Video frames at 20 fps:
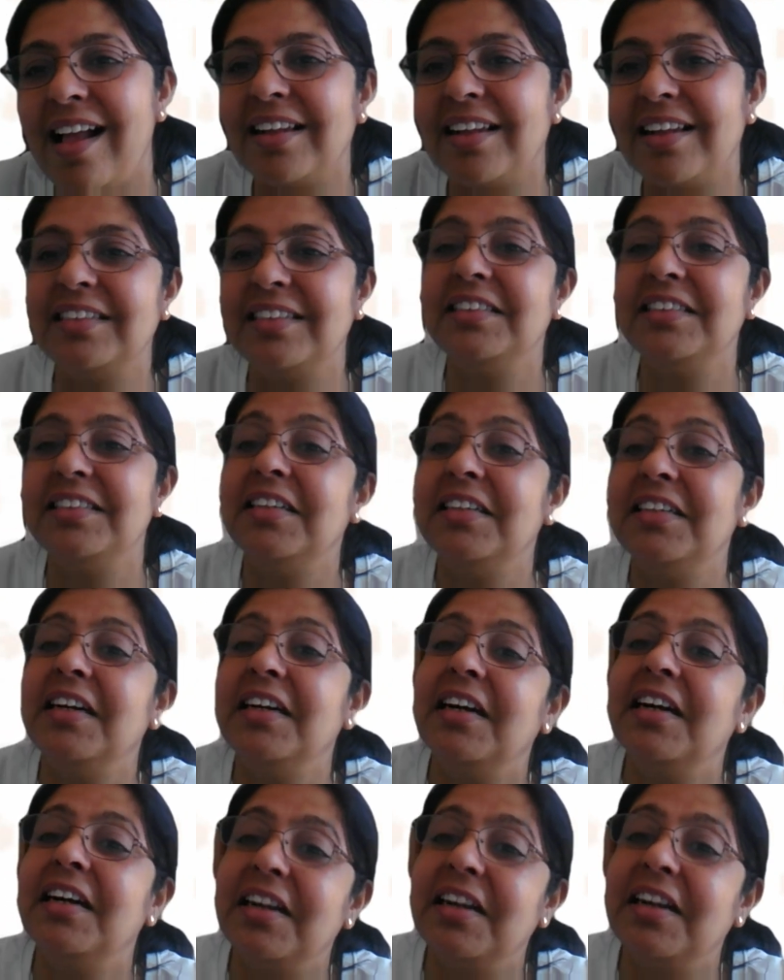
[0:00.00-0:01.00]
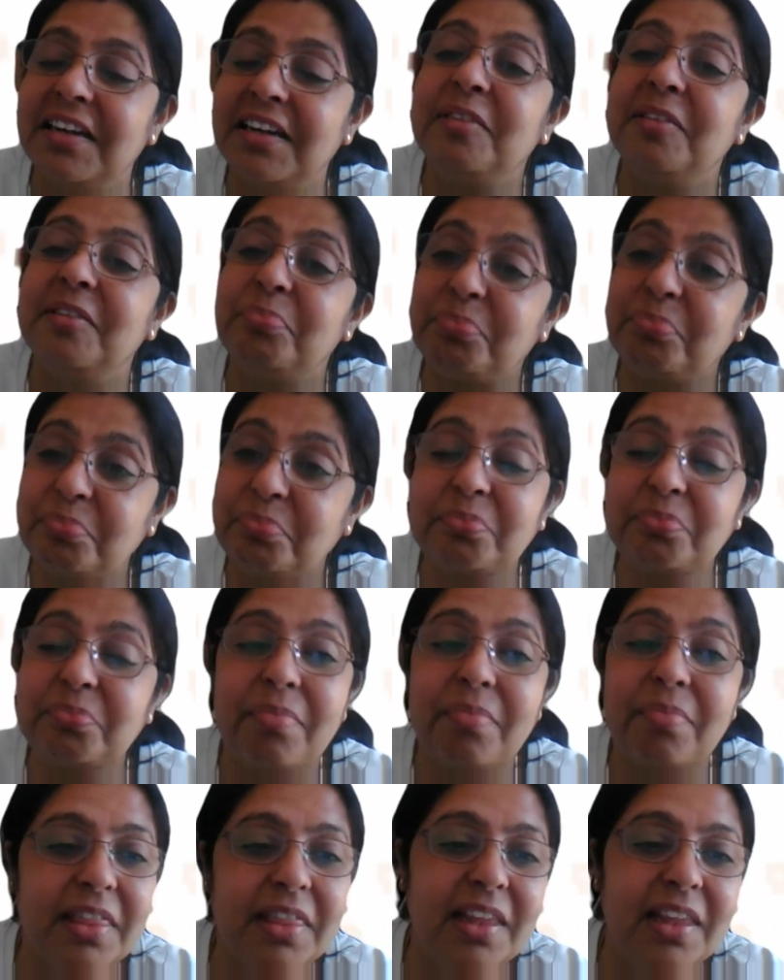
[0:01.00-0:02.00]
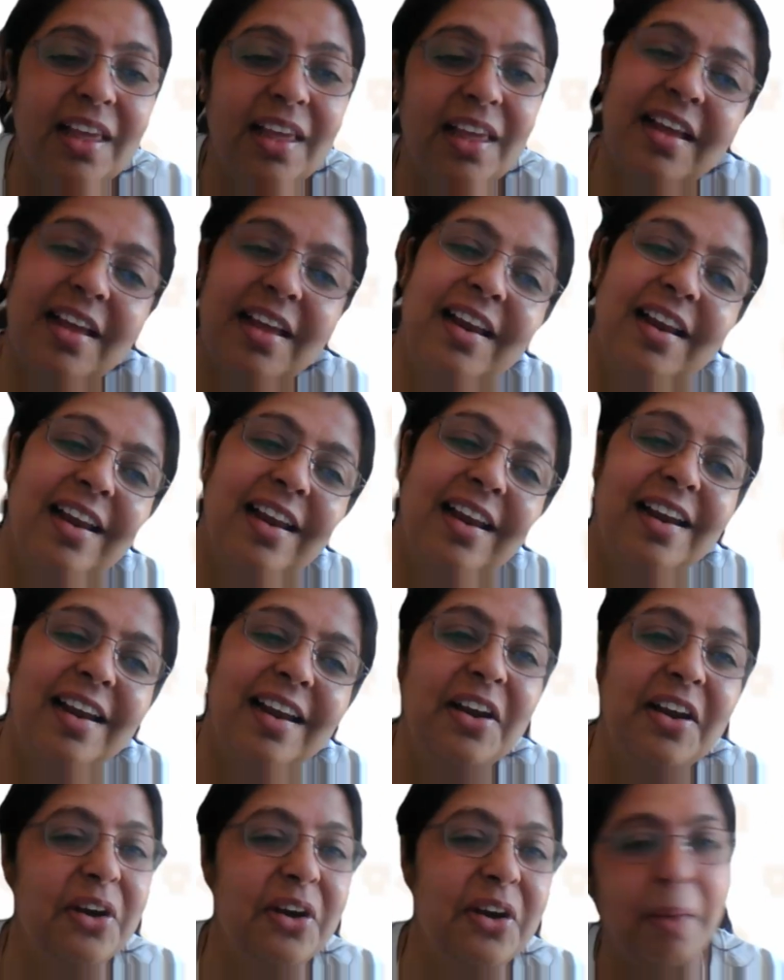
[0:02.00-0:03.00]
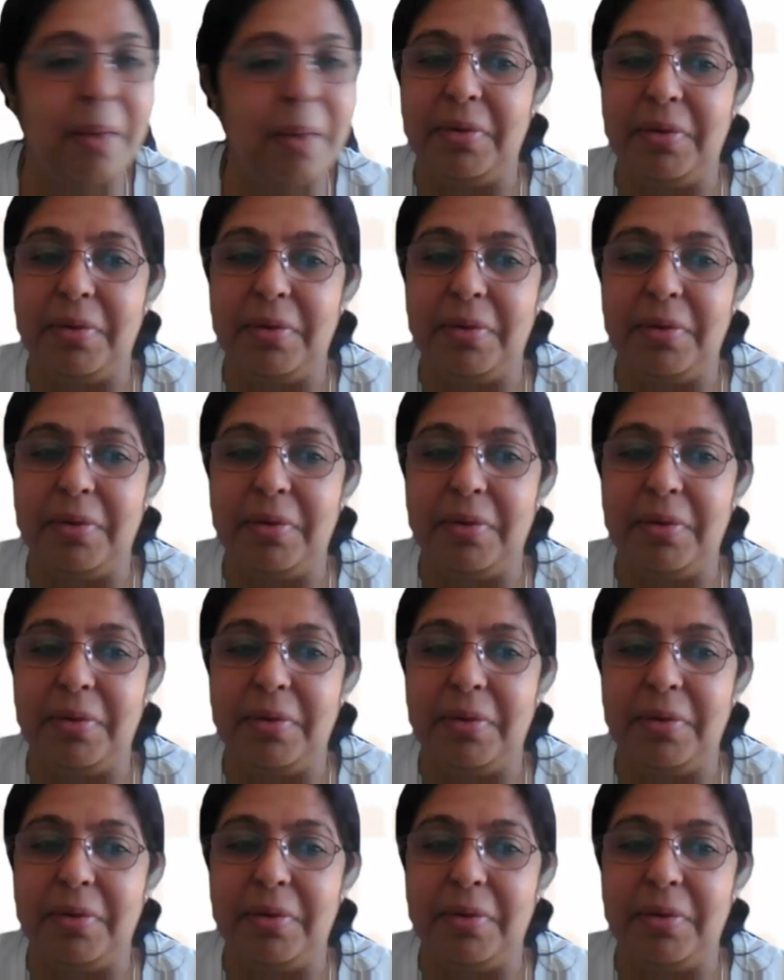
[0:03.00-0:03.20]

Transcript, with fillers: burden you are going with it. I, I really don't know, ma'am.